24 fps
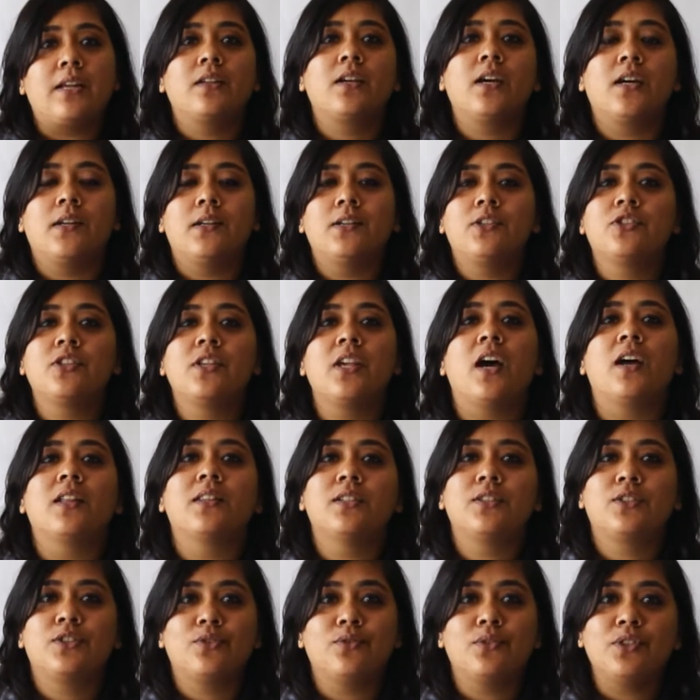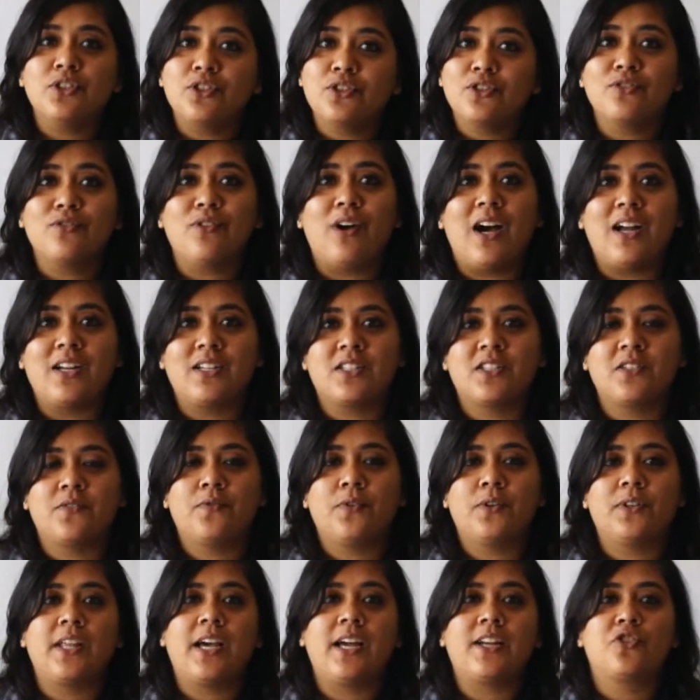encourage the other students to answer
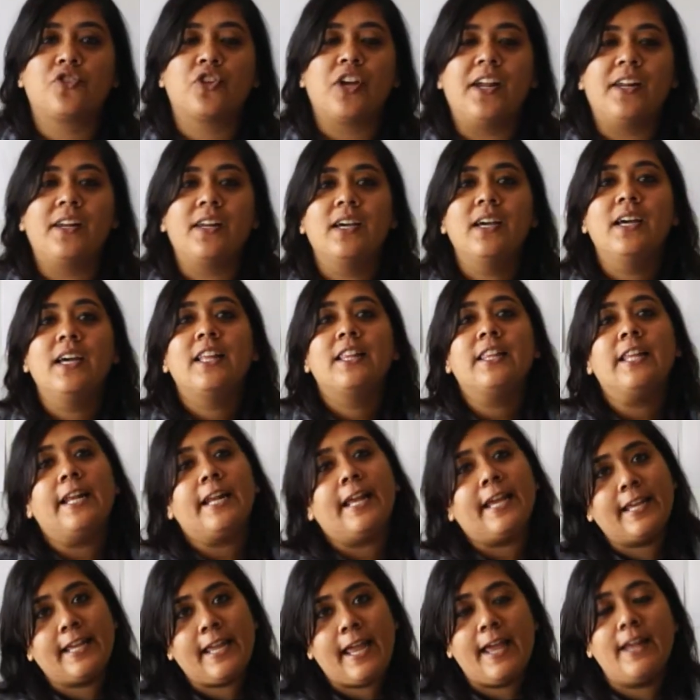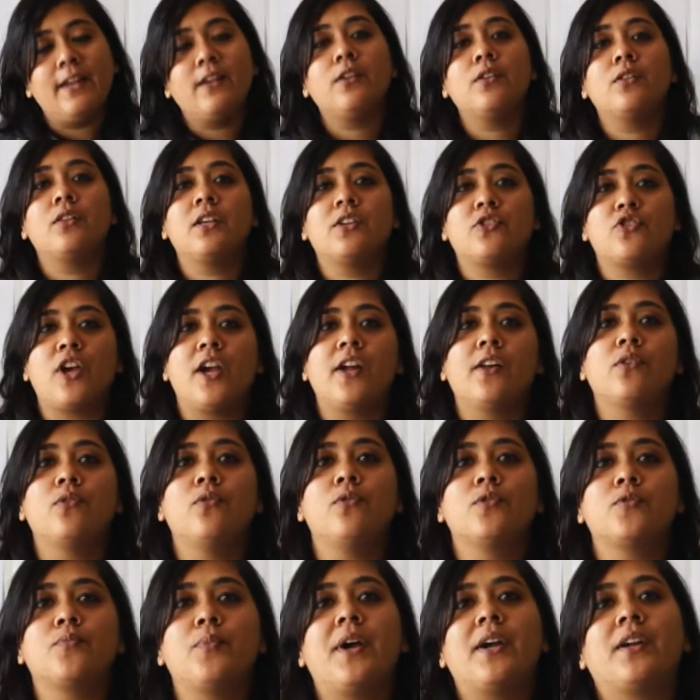for that child. Then again, the child
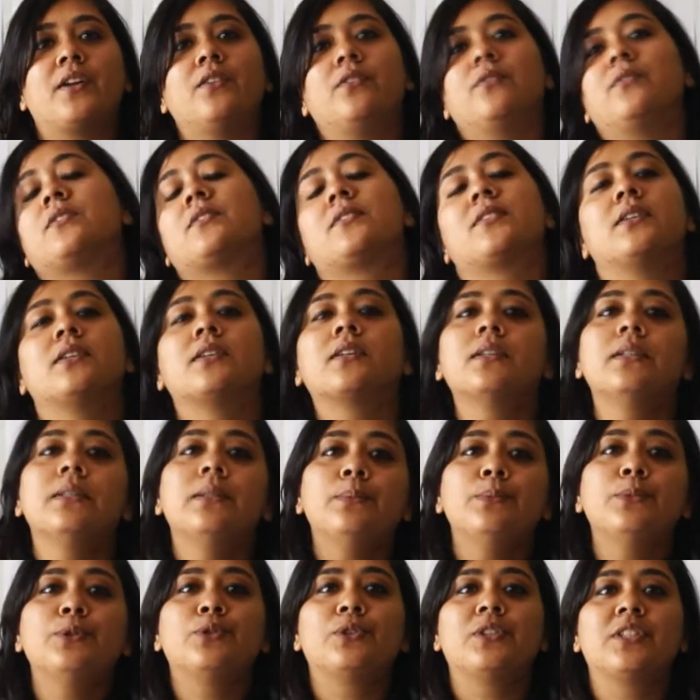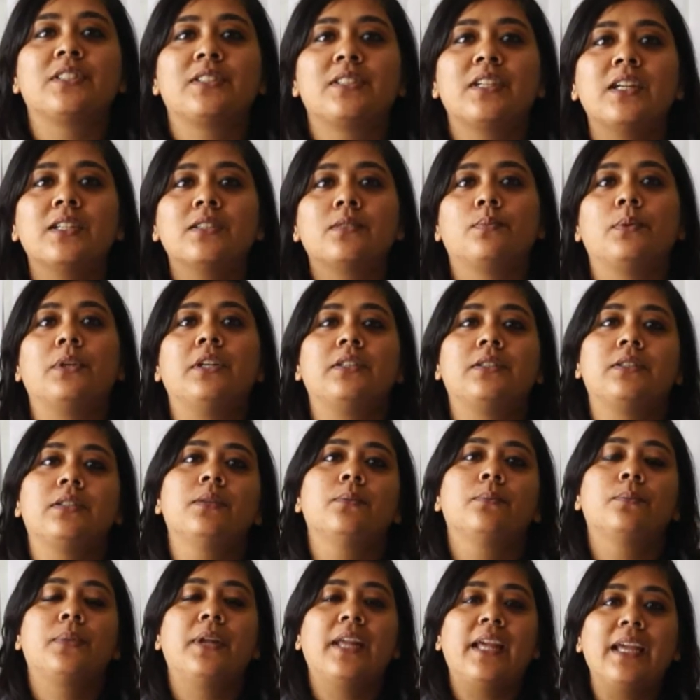goes back into the circle, the music starts
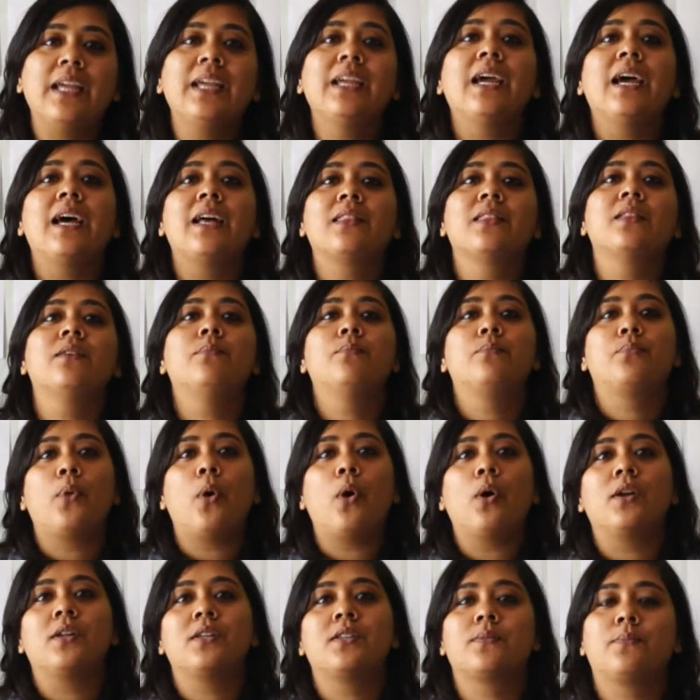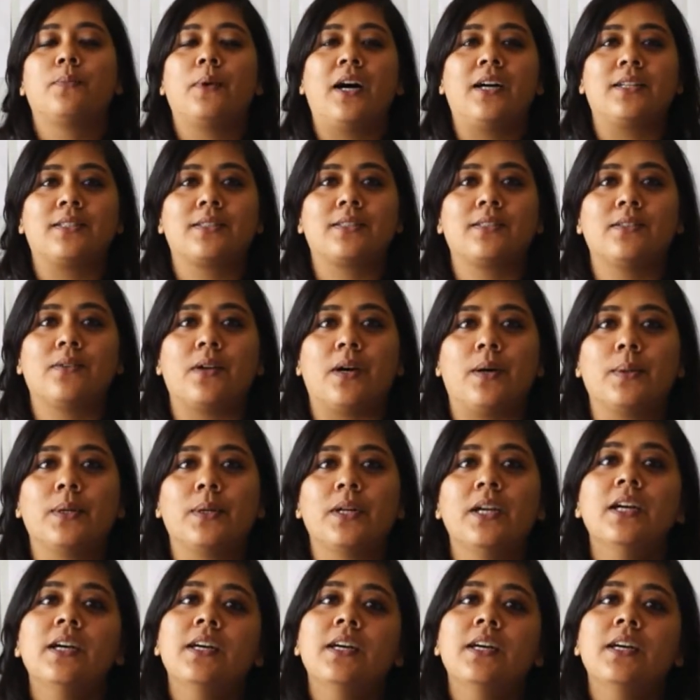playing and the ball is passed around.